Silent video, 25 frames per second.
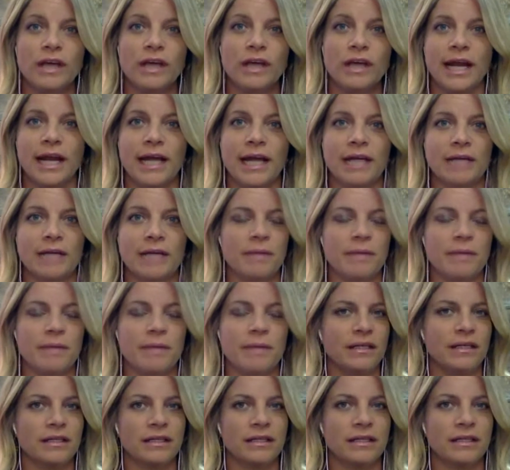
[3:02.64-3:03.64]
And I had
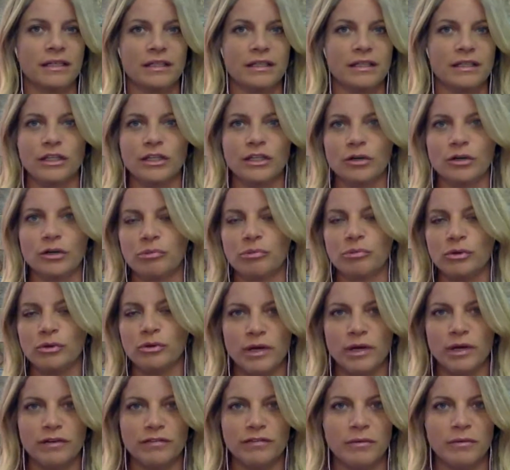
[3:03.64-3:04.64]
been, pulled
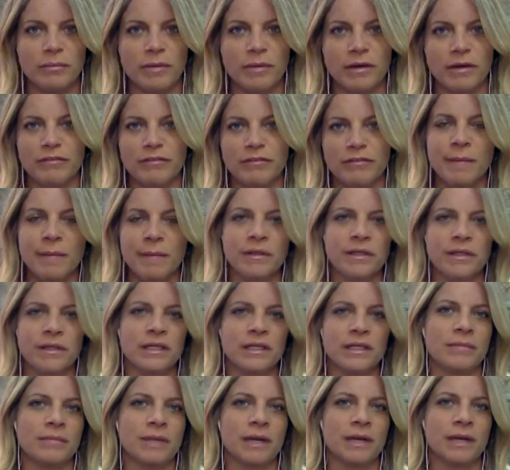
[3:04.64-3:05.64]
away from my
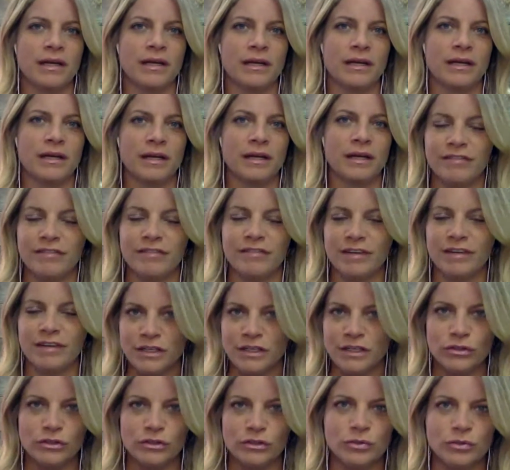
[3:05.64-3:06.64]
family, and I have an
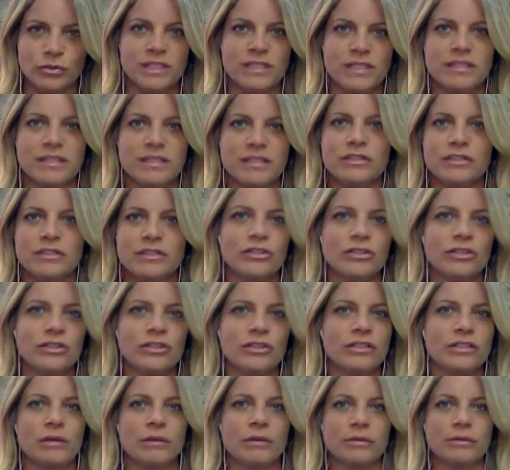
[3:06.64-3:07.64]
identical twin sister.
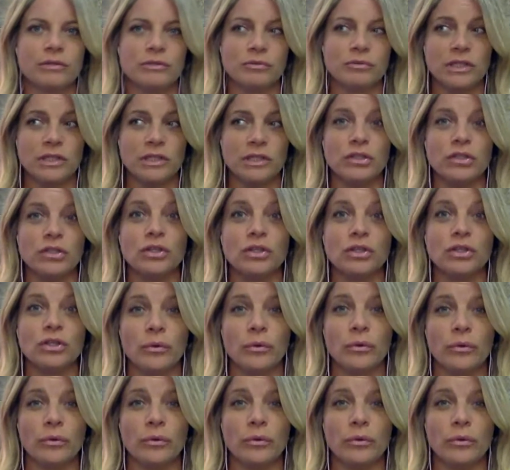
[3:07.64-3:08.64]
And so I was really
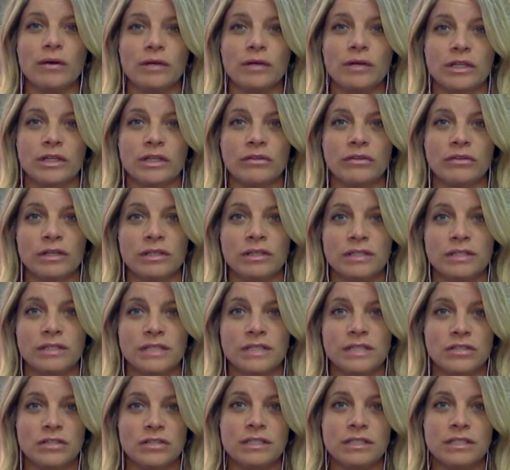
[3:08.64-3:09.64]
alone out here in Los
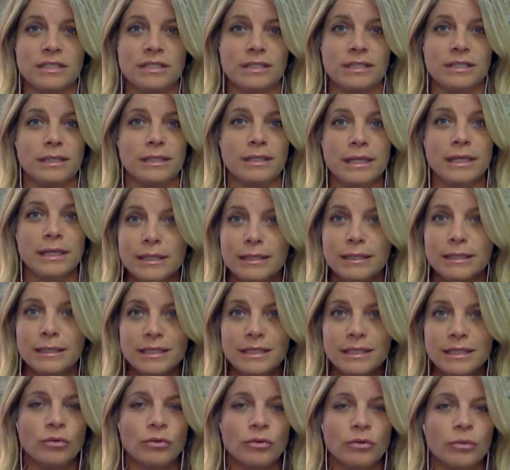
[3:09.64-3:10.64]
Angeles and
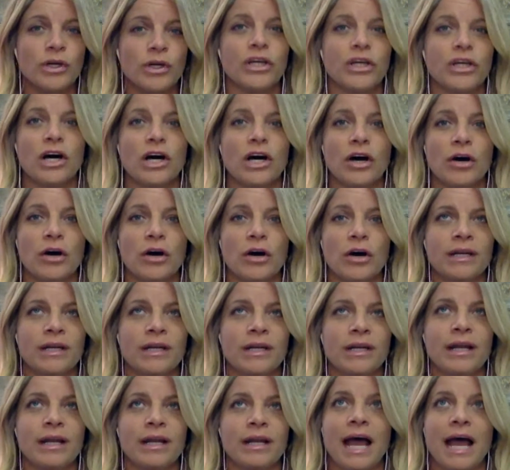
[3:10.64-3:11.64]
didn't know where to go,
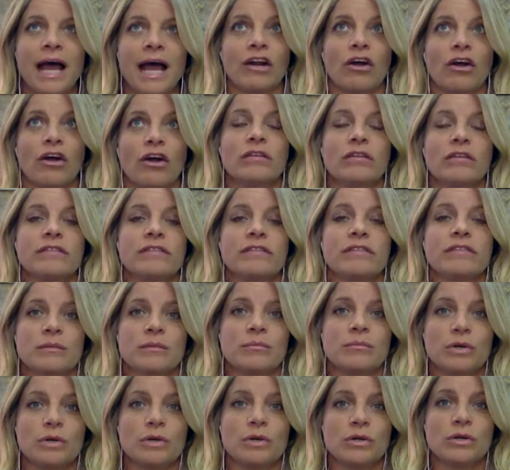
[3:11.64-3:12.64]
and had all of these
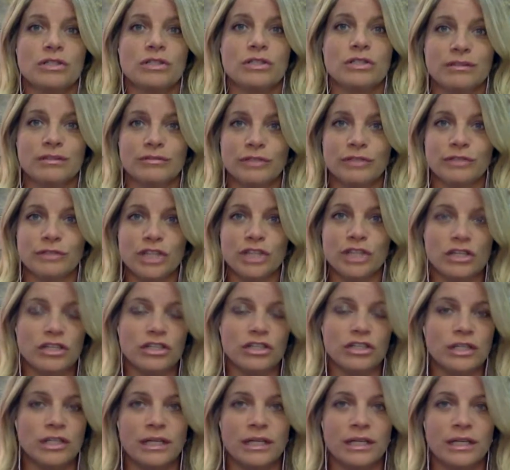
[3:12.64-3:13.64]
emotions of
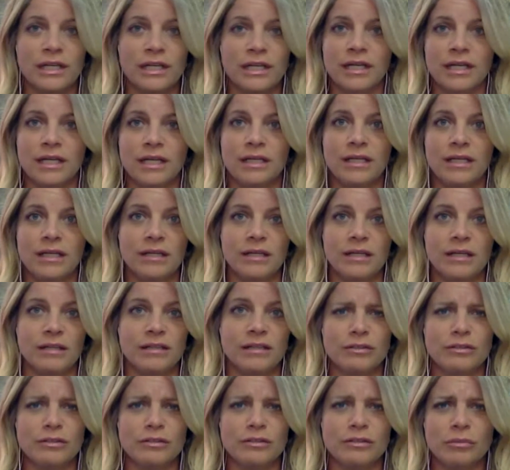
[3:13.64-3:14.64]
rejection and
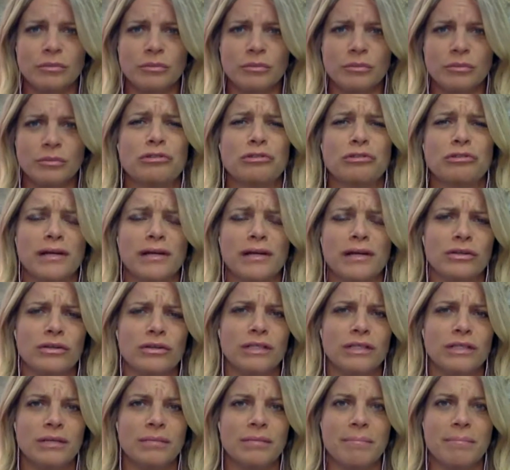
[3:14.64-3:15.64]
sort of a
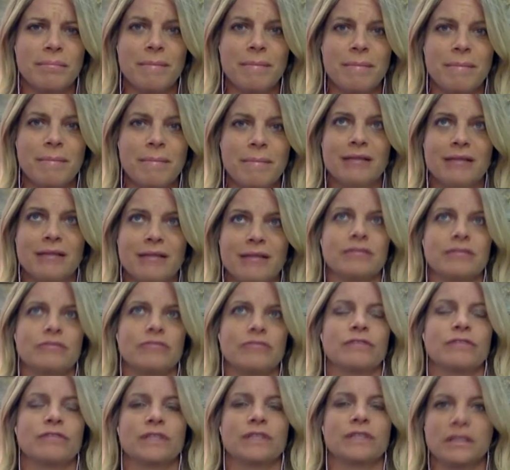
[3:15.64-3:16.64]
betrayal and a
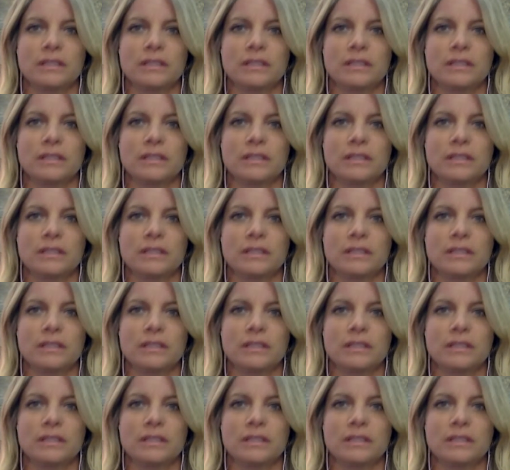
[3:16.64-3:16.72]
massive,